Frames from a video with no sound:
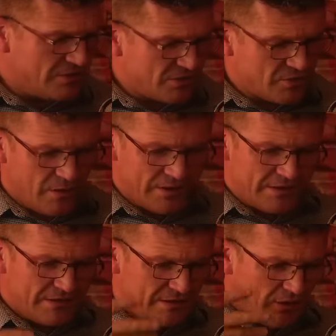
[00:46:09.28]
I just
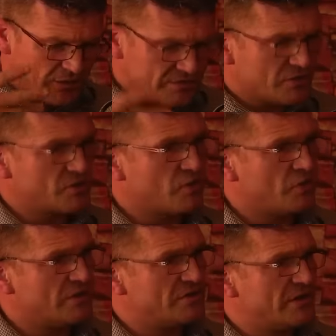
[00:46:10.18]
want us to
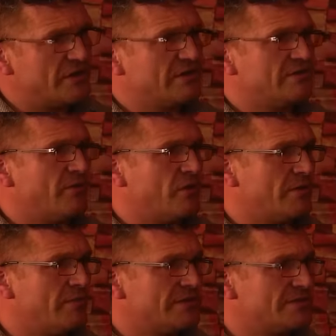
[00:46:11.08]
share, share this fucking